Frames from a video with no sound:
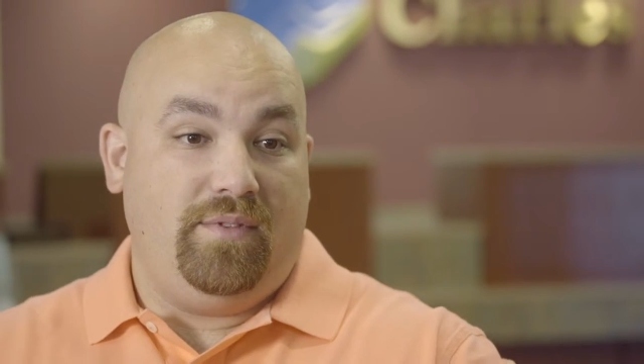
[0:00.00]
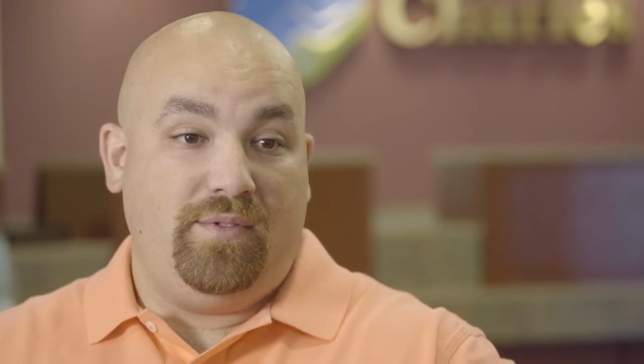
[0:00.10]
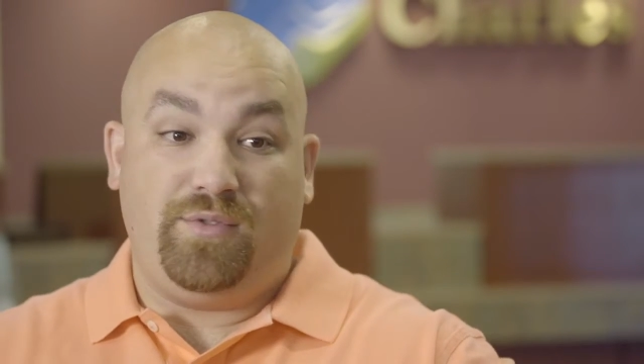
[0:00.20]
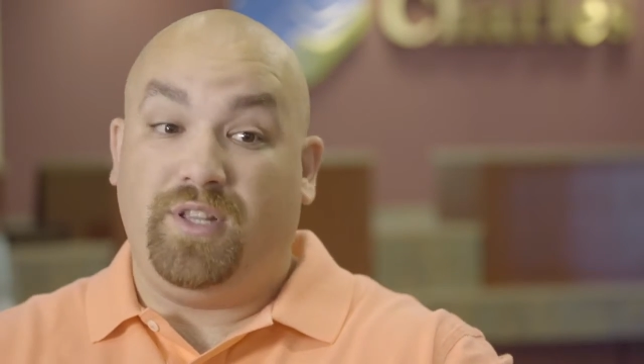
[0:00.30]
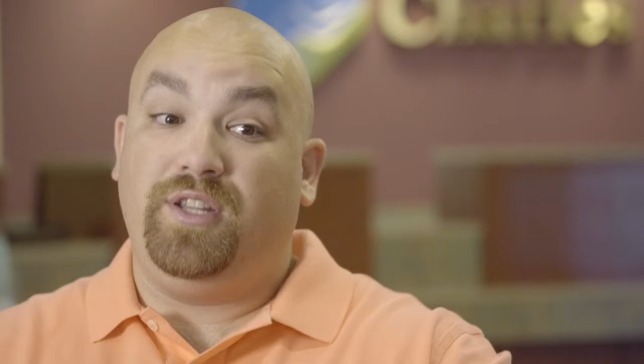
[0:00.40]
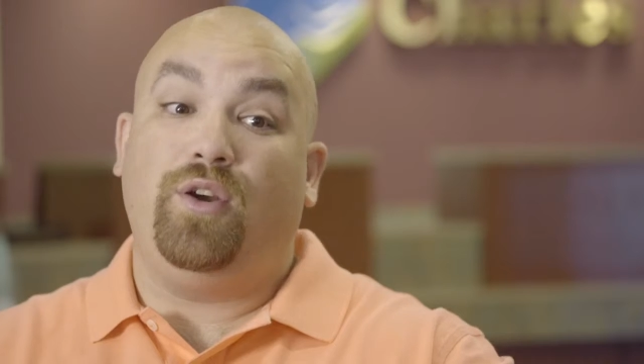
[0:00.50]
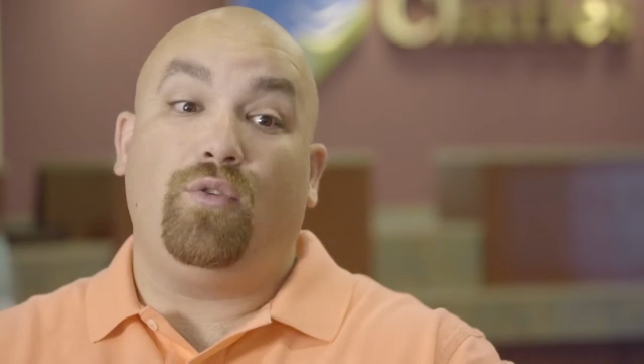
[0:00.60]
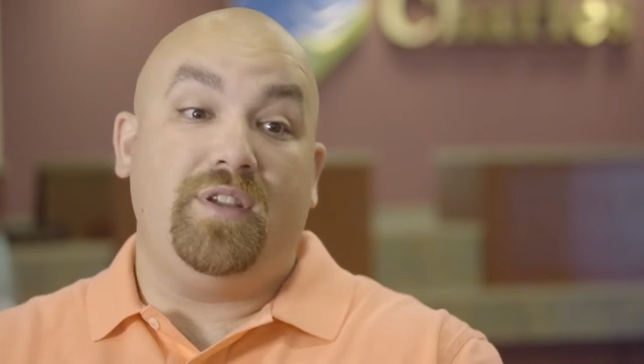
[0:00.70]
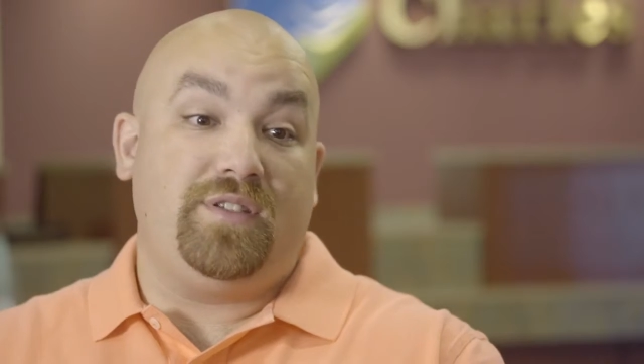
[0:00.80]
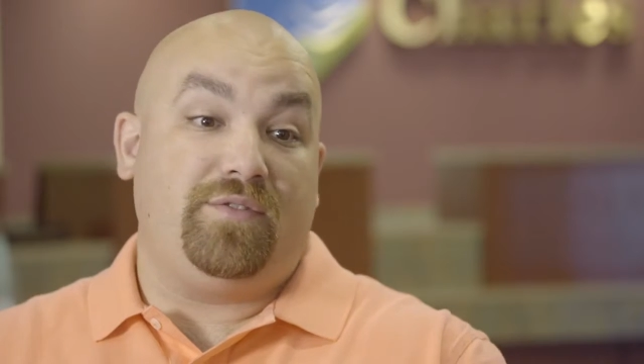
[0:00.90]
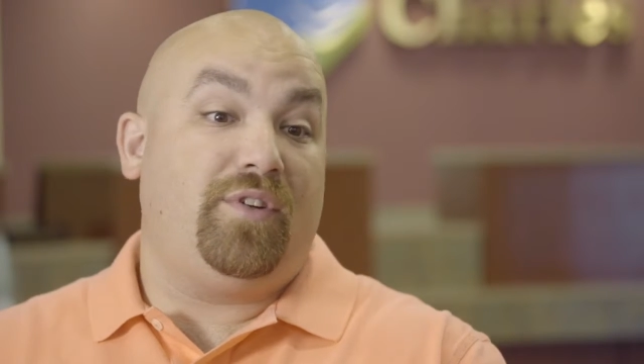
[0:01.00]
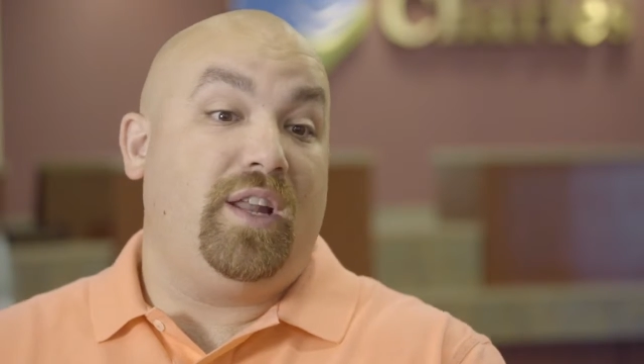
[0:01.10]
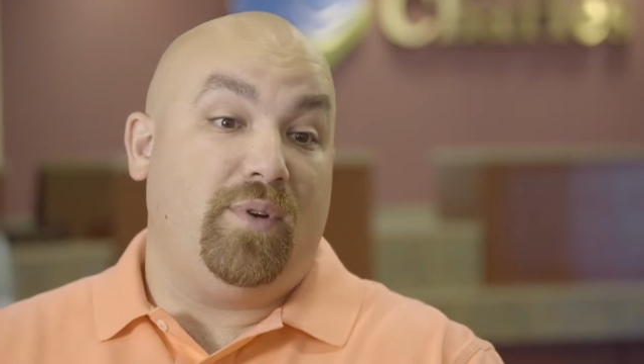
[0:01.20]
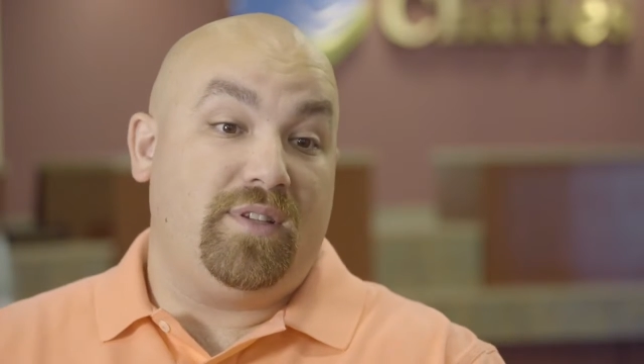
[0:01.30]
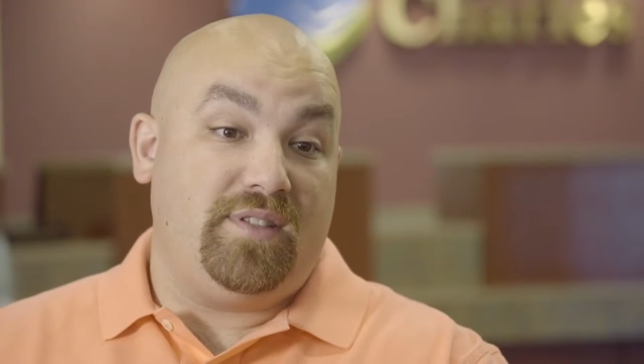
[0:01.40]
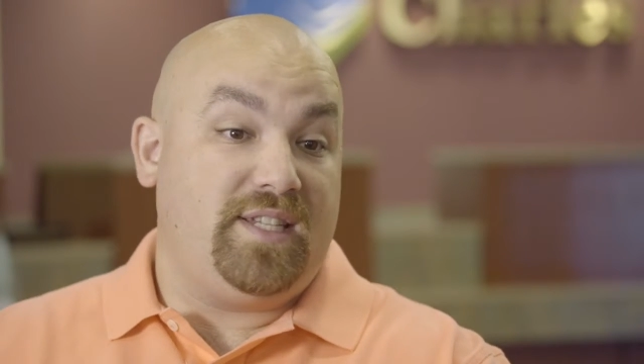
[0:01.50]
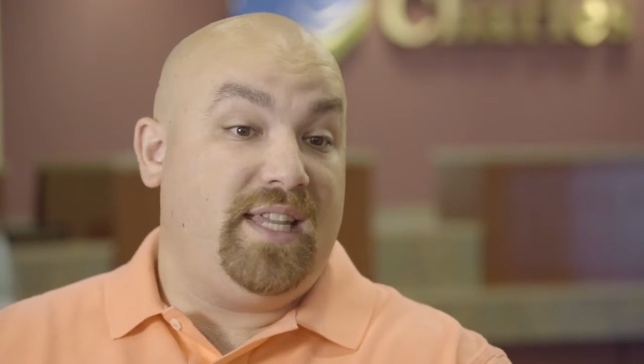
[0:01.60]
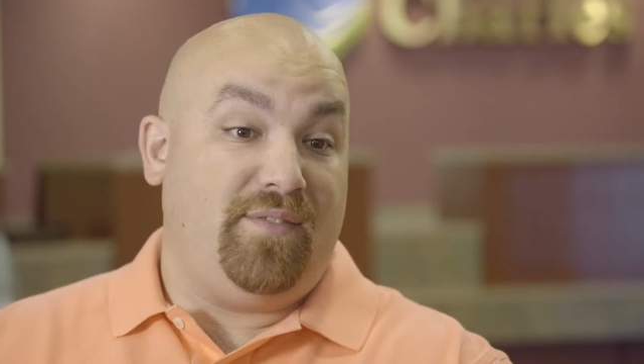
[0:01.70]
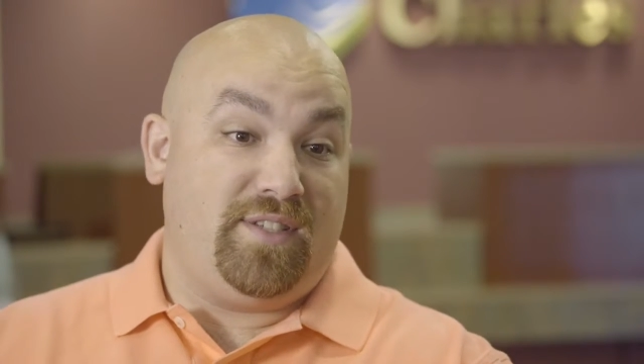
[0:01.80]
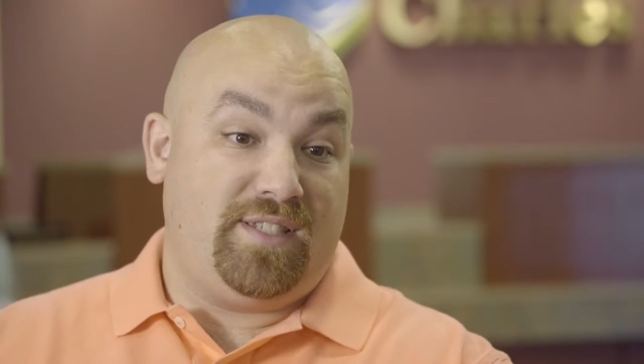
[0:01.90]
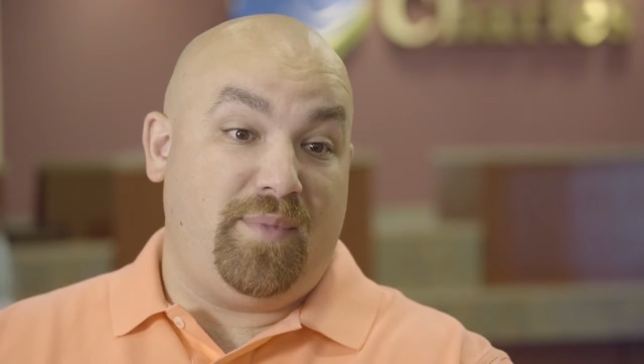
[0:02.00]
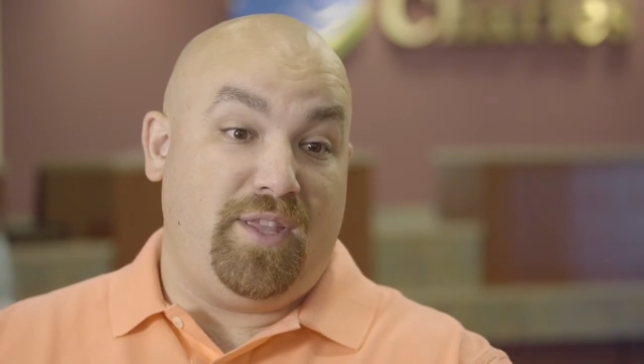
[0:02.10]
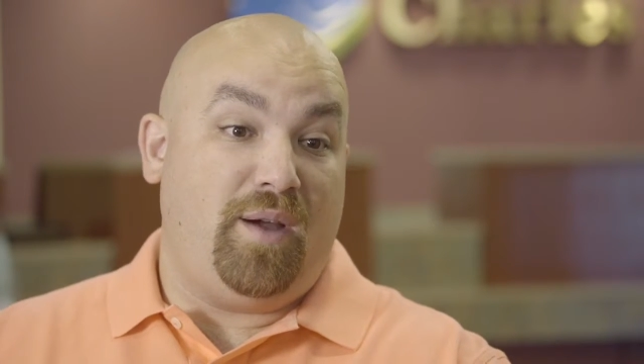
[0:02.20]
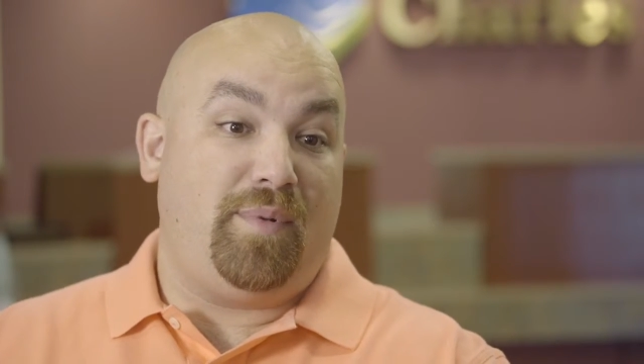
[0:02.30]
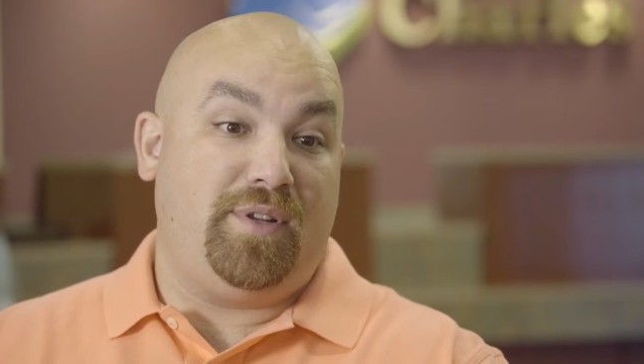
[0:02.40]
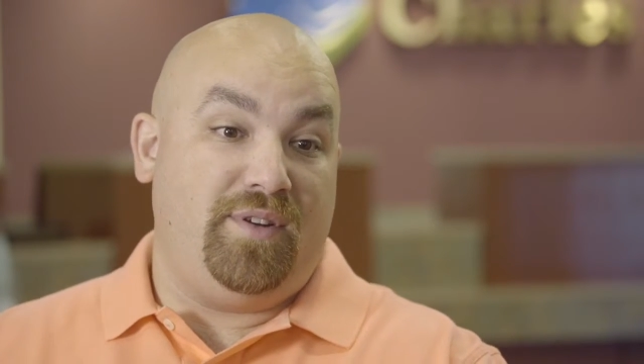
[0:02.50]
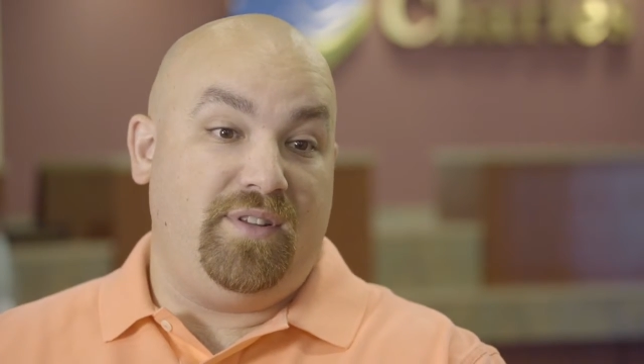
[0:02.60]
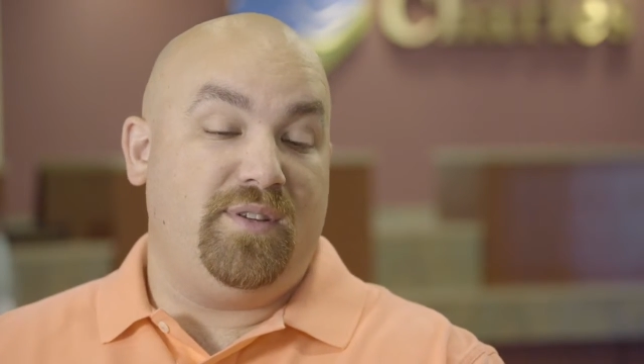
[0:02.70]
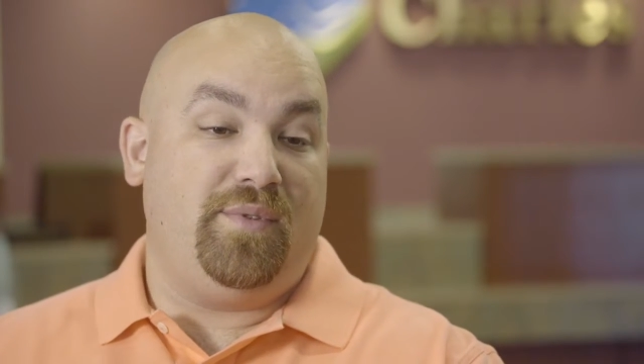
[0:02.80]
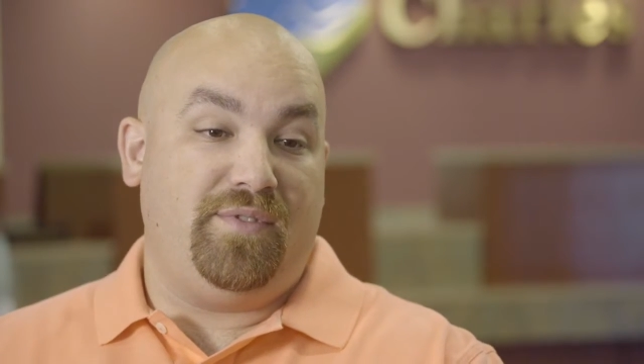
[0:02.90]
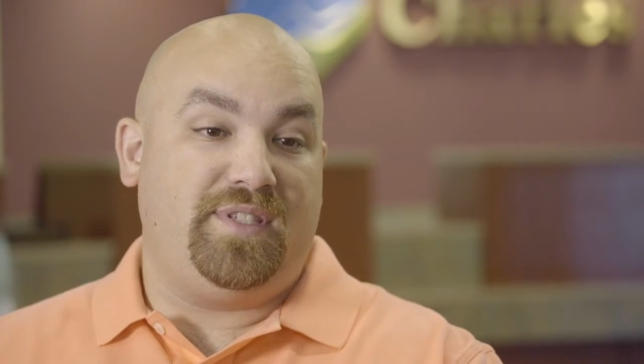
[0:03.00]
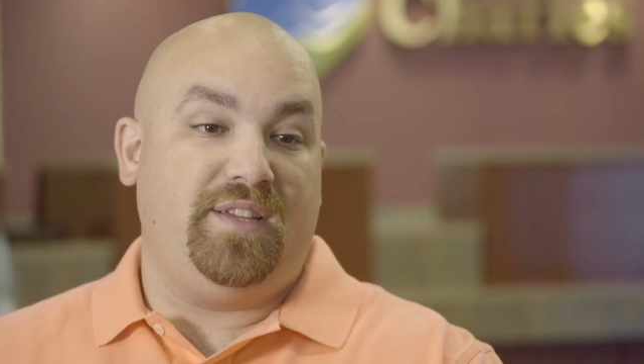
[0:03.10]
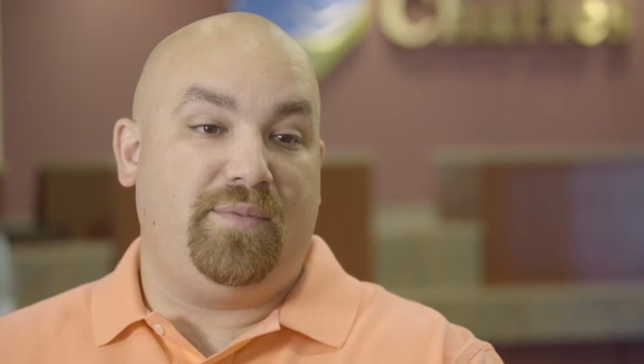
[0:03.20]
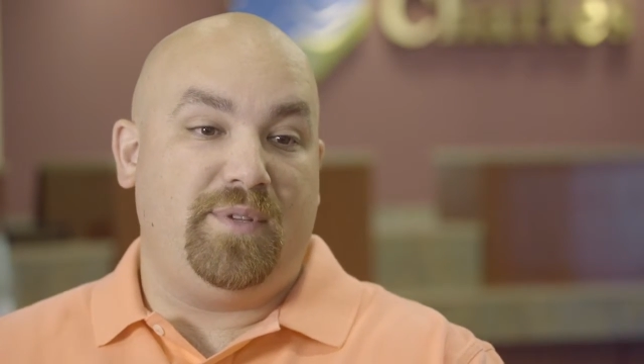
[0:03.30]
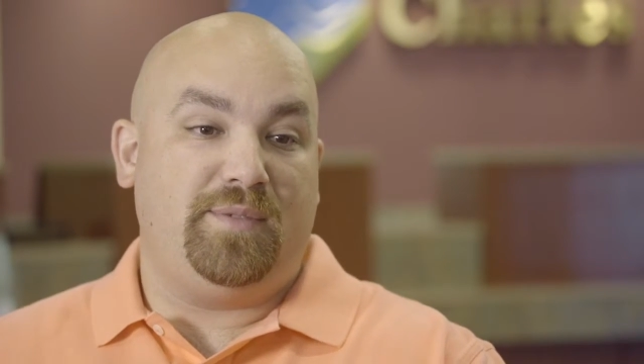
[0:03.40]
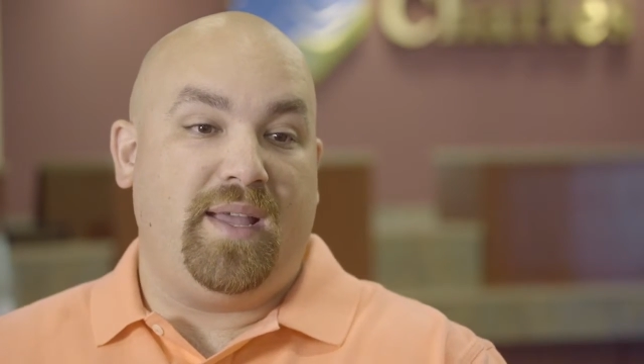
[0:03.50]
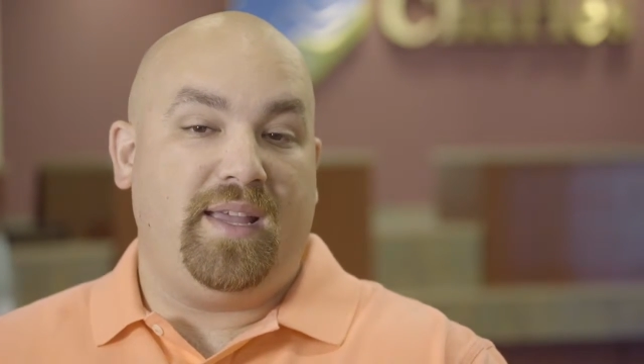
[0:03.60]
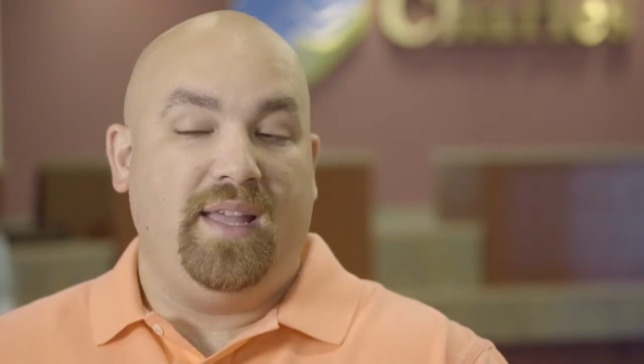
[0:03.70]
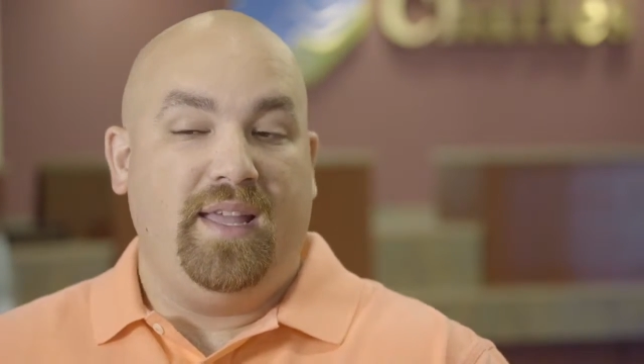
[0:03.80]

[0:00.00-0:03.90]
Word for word: there was really no reason for anyone to give us some of the opportunities that we received from this bank.